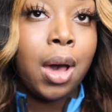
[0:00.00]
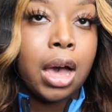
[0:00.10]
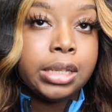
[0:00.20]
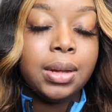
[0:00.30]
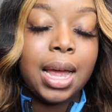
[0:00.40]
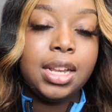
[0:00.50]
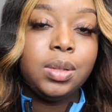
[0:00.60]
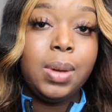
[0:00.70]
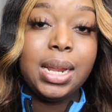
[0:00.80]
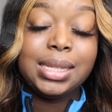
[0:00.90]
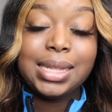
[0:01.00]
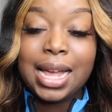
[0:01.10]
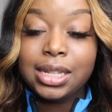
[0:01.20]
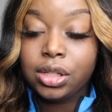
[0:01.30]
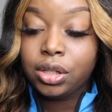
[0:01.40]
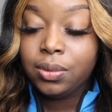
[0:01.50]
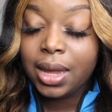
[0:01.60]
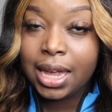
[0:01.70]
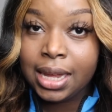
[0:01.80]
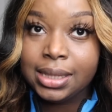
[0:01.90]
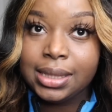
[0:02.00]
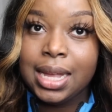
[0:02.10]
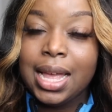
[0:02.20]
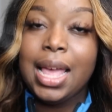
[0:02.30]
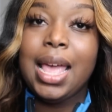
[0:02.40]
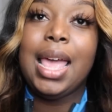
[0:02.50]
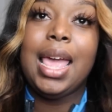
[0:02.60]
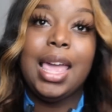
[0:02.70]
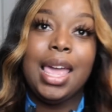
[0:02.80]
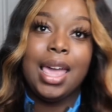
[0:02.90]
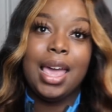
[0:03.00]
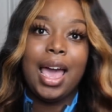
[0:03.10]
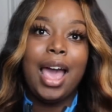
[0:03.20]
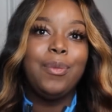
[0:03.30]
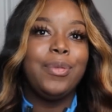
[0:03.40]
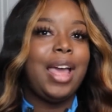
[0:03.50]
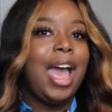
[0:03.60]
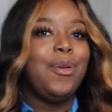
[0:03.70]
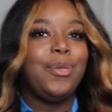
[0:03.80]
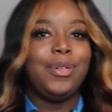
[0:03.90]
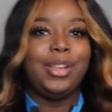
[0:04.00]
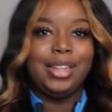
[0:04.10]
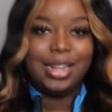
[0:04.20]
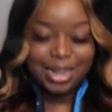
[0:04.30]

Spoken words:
I also got this one in a size 2X, and I really